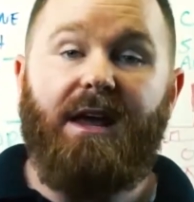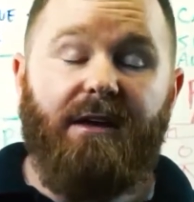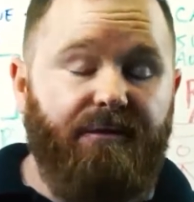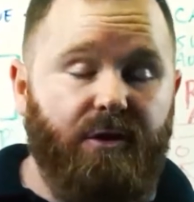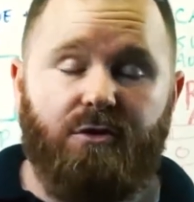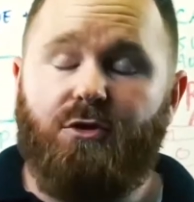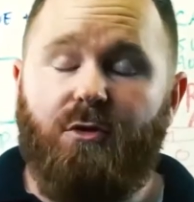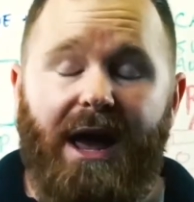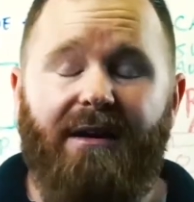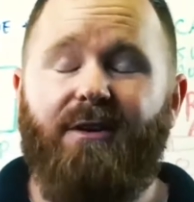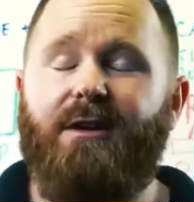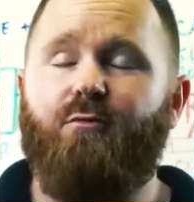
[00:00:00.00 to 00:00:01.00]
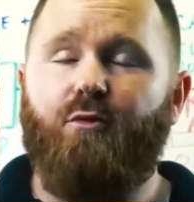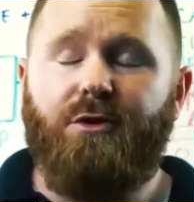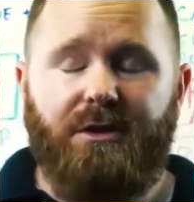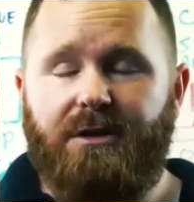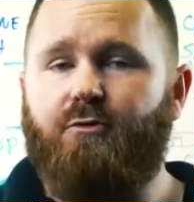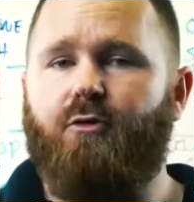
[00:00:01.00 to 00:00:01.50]
If you do have a
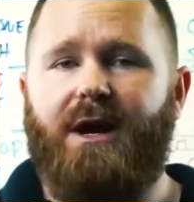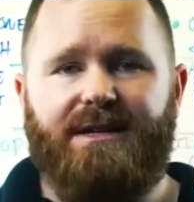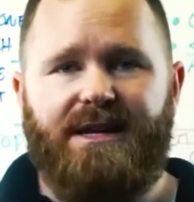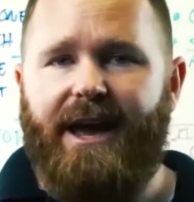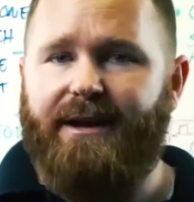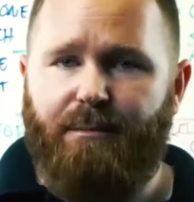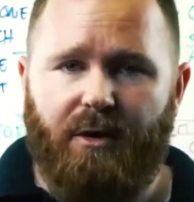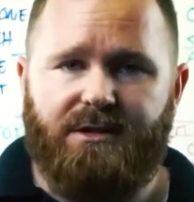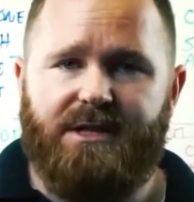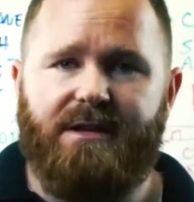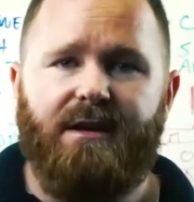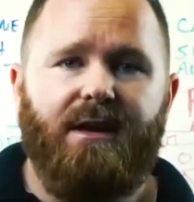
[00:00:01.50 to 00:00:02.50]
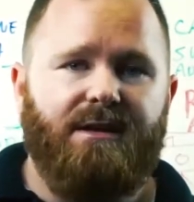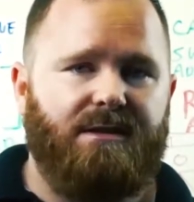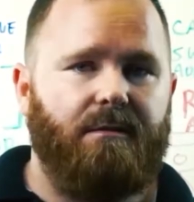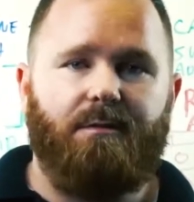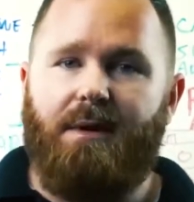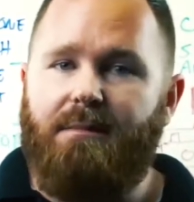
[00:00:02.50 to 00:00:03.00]
really great tech person,
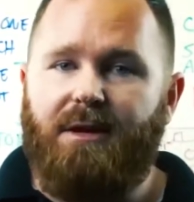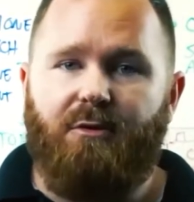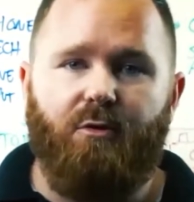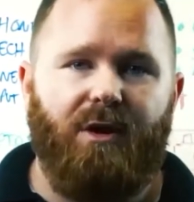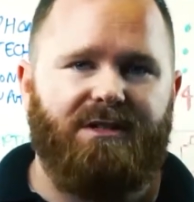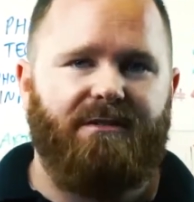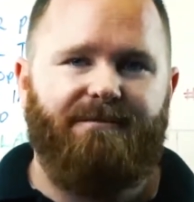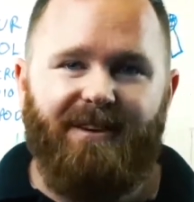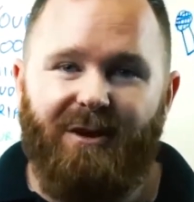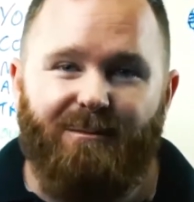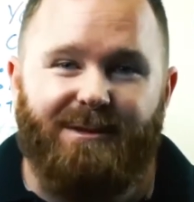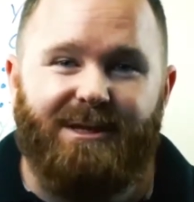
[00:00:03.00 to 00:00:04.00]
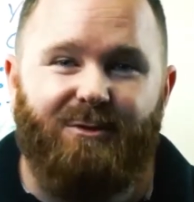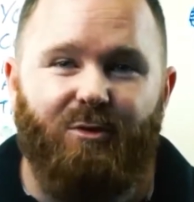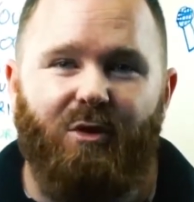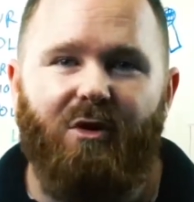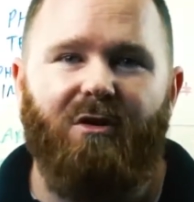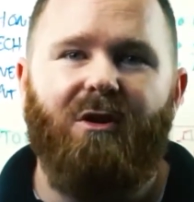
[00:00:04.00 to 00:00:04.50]
someone maybe who went to film
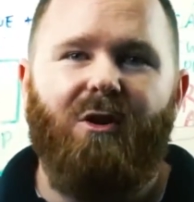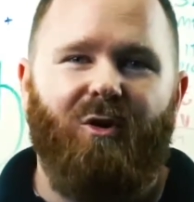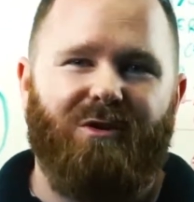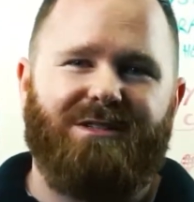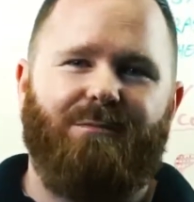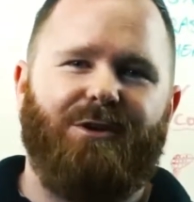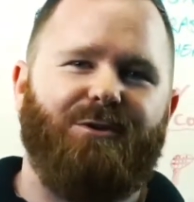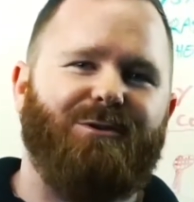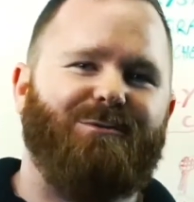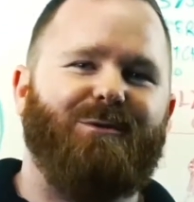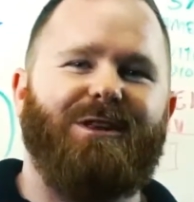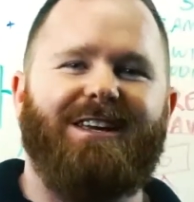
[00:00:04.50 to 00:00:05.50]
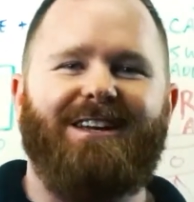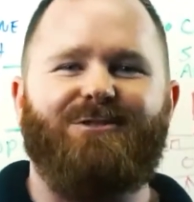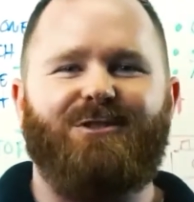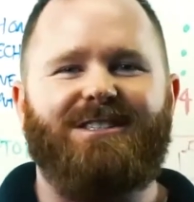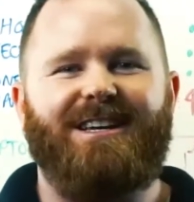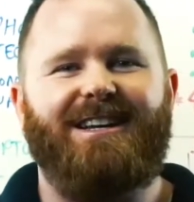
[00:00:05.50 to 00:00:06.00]
school, or someone who's really
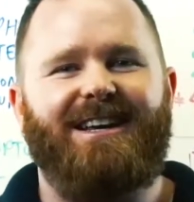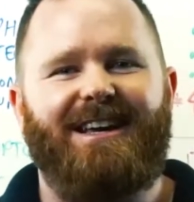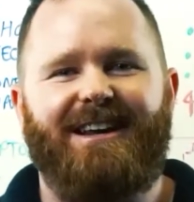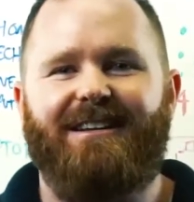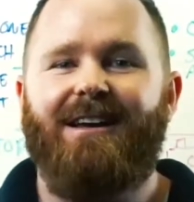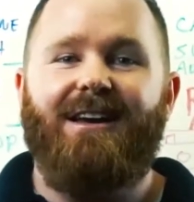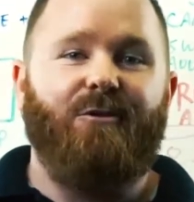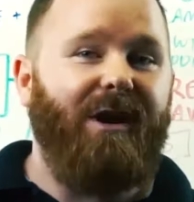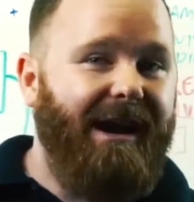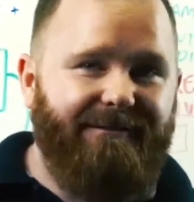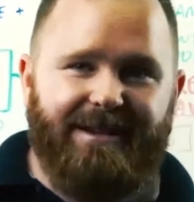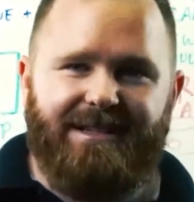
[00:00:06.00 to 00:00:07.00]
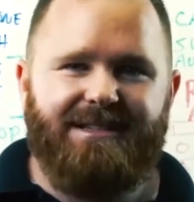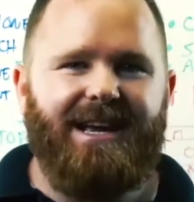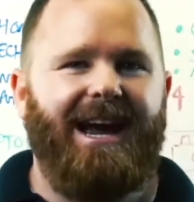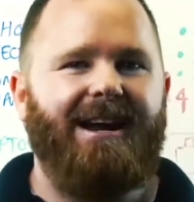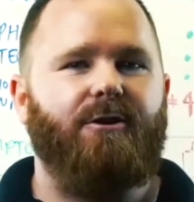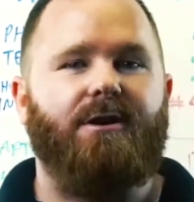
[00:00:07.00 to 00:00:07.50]
interested in graphic
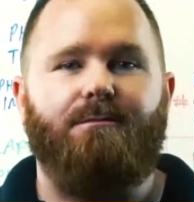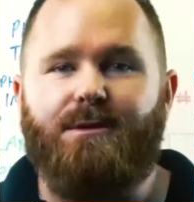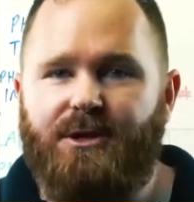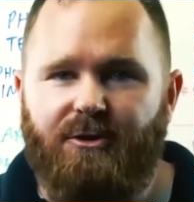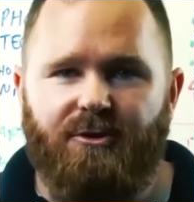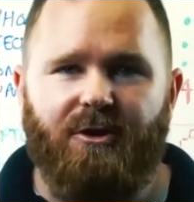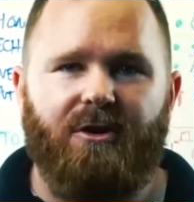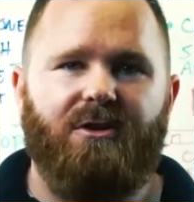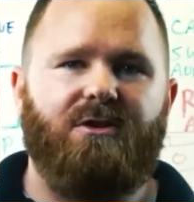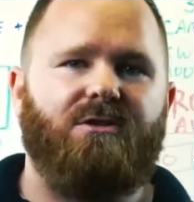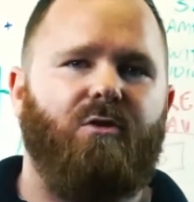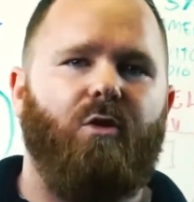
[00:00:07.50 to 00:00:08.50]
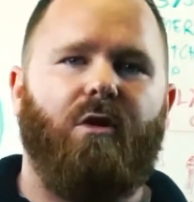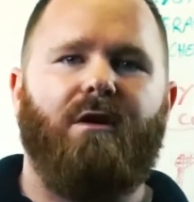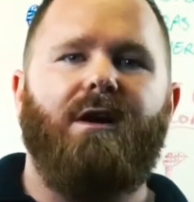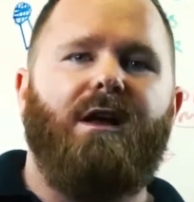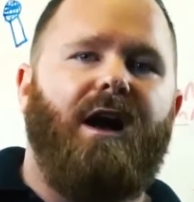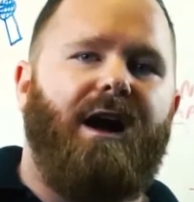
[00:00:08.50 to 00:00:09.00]
design or computers,
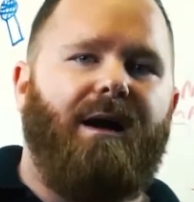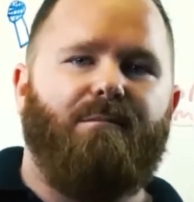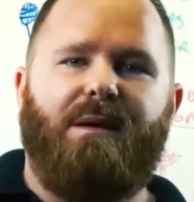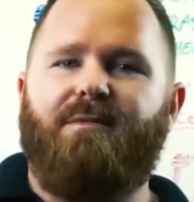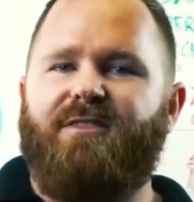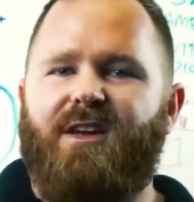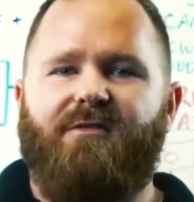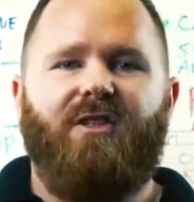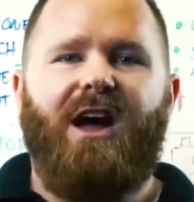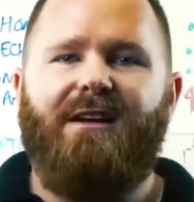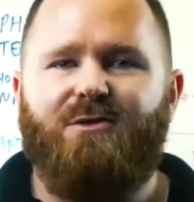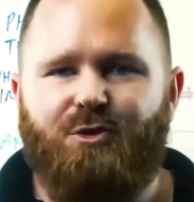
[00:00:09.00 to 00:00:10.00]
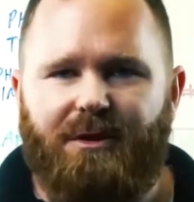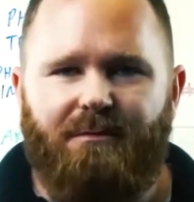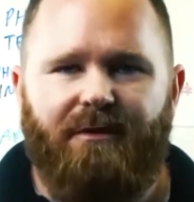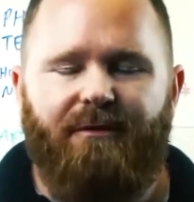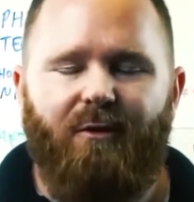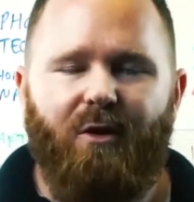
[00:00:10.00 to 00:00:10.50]
or maybe they've live streamed
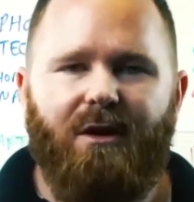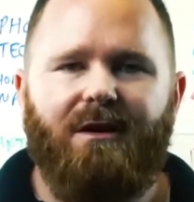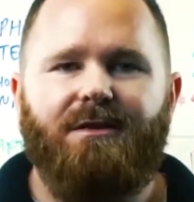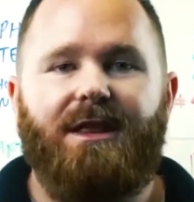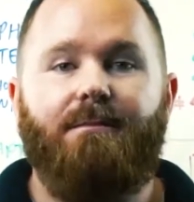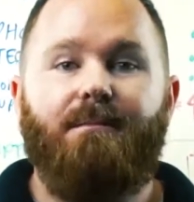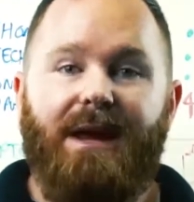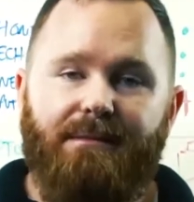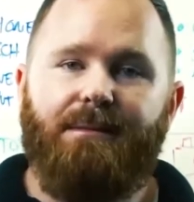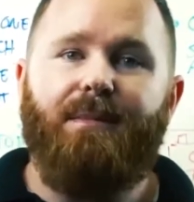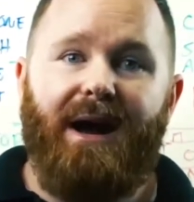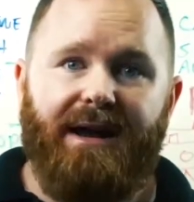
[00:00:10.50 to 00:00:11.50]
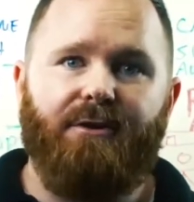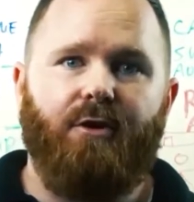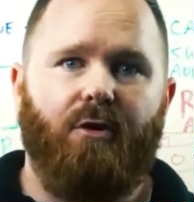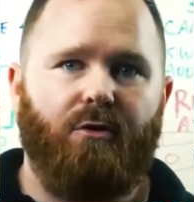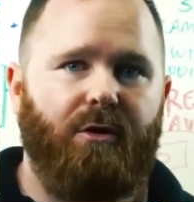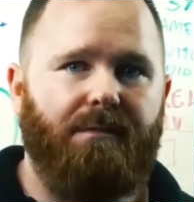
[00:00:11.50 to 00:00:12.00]
before, then maybe buying
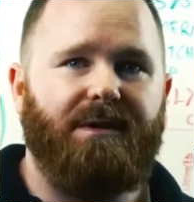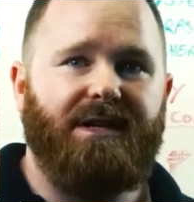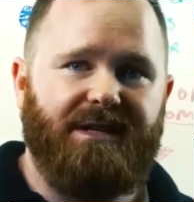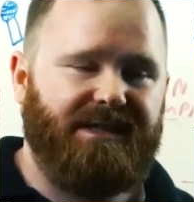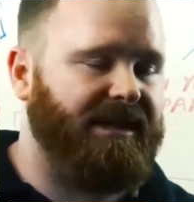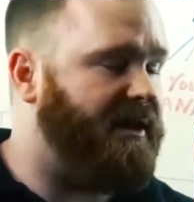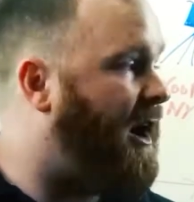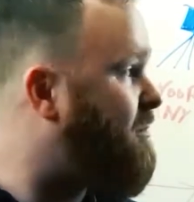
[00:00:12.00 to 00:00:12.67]
your own equipment is an